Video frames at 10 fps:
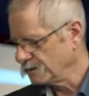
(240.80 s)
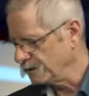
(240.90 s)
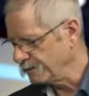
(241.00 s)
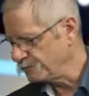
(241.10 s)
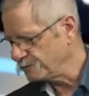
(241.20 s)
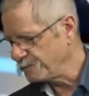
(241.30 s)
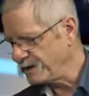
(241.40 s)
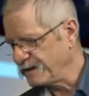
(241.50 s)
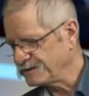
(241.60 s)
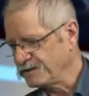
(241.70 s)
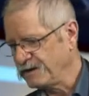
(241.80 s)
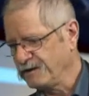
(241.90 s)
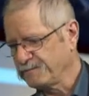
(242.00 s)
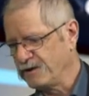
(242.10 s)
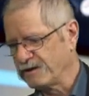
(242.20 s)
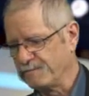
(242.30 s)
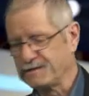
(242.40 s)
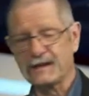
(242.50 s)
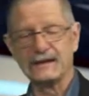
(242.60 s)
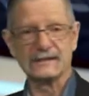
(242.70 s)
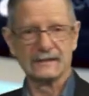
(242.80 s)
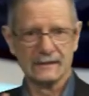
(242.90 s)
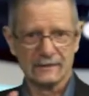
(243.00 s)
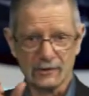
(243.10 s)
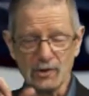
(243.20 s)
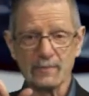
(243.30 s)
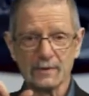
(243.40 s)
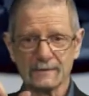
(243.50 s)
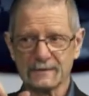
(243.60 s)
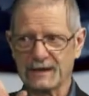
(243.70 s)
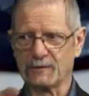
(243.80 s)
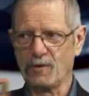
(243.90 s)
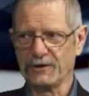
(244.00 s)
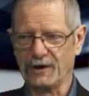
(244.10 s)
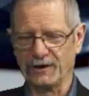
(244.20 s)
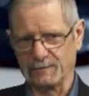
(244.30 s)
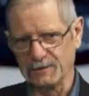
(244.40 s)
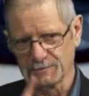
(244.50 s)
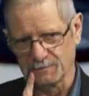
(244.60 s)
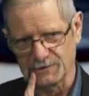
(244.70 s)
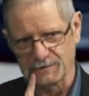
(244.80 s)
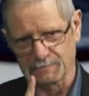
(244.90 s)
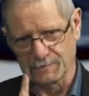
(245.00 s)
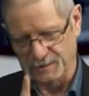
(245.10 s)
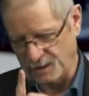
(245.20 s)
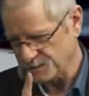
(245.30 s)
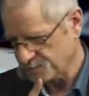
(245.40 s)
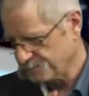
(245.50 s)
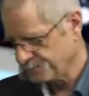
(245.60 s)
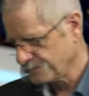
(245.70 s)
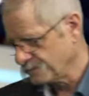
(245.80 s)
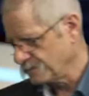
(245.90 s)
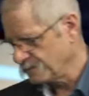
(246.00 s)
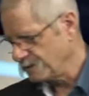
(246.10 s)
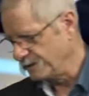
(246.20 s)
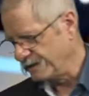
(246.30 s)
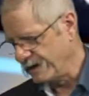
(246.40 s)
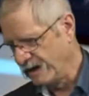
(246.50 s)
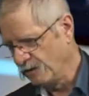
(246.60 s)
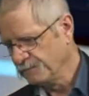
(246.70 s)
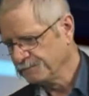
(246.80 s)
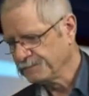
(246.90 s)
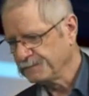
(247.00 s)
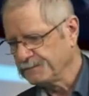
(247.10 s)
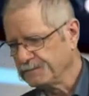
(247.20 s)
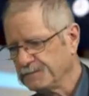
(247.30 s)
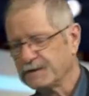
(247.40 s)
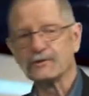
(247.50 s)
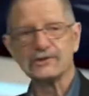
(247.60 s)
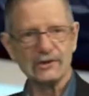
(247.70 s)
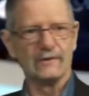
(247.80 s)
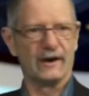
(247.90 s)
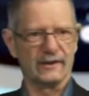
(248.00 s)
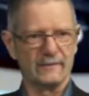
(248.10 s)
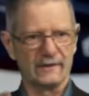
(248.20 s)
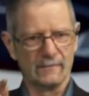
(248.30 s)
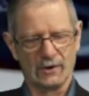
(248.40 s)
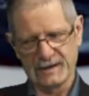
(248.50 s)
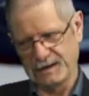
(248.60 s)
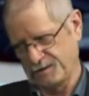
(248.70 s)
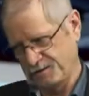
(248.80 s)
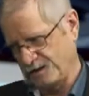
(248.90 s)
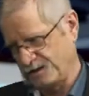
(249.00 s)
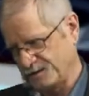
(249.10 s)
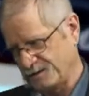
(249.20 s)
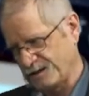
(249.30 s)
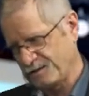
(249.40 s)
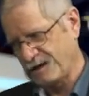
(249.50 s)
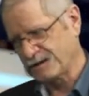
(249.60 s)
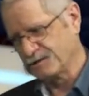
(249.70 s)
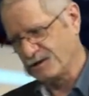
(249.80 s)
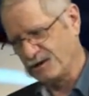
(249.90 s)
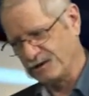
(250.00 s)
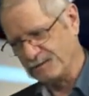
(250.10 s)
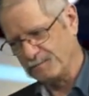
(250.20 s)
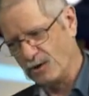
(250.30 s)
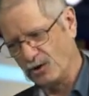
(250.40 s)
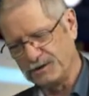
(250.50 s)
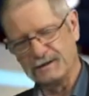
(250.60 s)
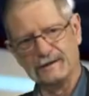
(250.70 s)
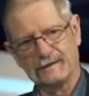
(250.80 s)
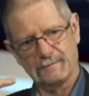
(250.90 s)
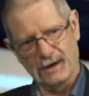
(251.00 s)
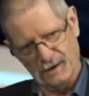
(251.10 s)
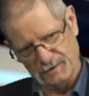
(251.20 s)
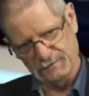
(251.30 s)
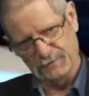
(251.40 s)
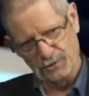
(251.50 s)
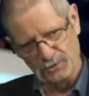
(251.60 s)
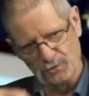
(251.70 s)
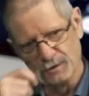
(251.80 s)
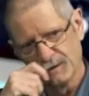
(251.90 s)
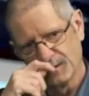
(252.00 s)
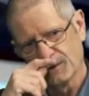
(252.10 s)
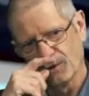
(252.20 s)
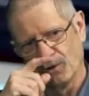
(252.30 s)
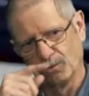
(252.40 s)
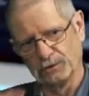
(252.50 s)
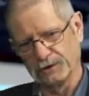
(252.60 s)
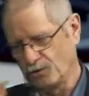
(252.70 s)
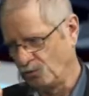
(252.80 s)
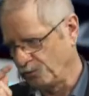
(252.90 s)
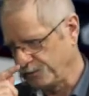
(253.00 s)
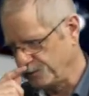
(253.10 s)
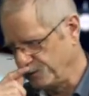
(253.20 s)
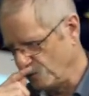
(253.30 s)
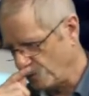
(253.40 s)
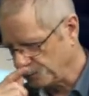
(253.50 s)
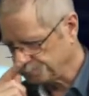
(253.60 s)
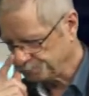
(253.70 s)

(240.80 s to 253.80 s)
And if you compare that to the last program, state, loop had one argument, which is state, and now it's got two arguments, mod and state. And that second argument, mod, is passed through all the calls to loop.